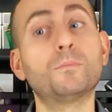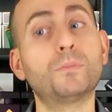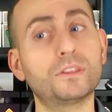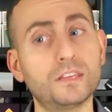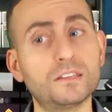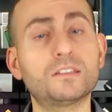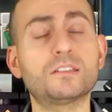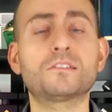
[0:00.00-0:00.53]
But
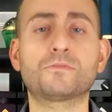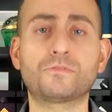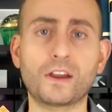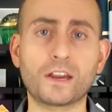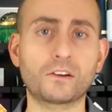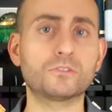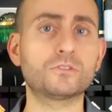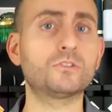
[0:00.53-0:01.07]
this is a
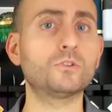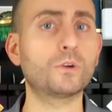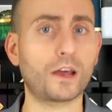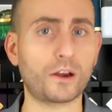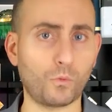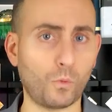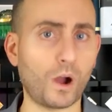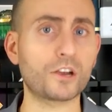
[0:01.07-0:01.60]
fragrance you
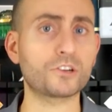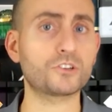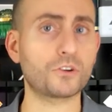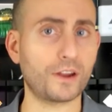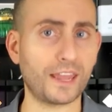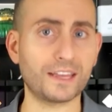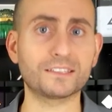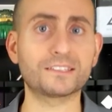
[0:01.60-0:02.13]
gotta wash
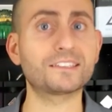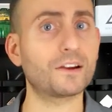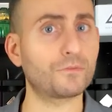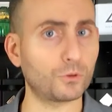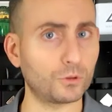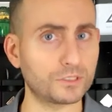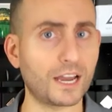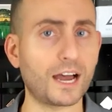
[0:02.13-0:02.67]
your hands
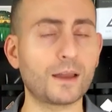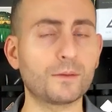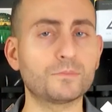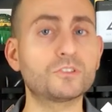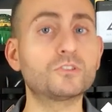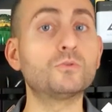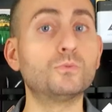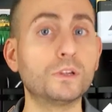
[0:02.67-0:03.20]
several
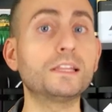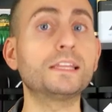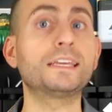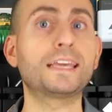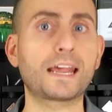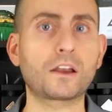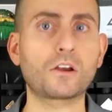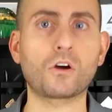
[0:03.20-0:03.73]
times to really
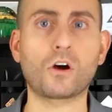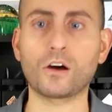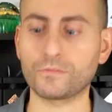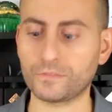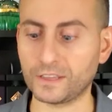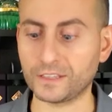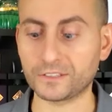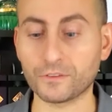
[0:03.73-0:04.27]
get it
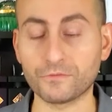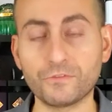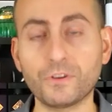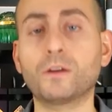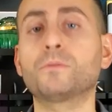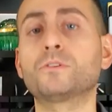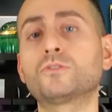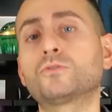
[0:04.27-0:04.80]
off. It's a
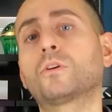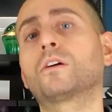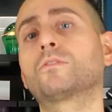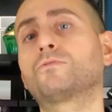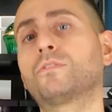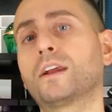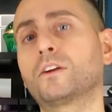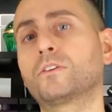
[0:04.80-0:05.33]
very strong
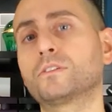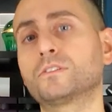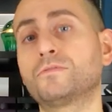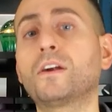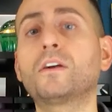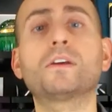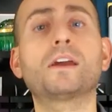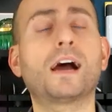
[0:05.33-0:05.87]
fragrance,
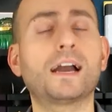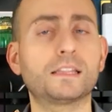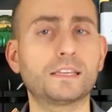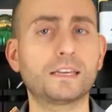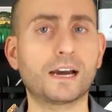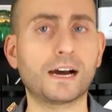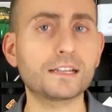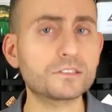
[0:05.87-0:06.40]
very
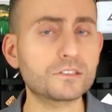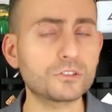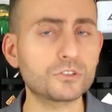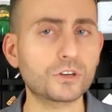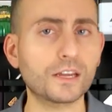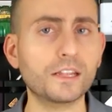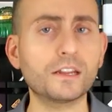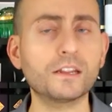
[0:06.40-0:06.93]
highly
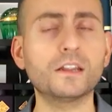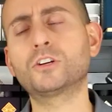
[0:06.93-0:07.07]
concentrated.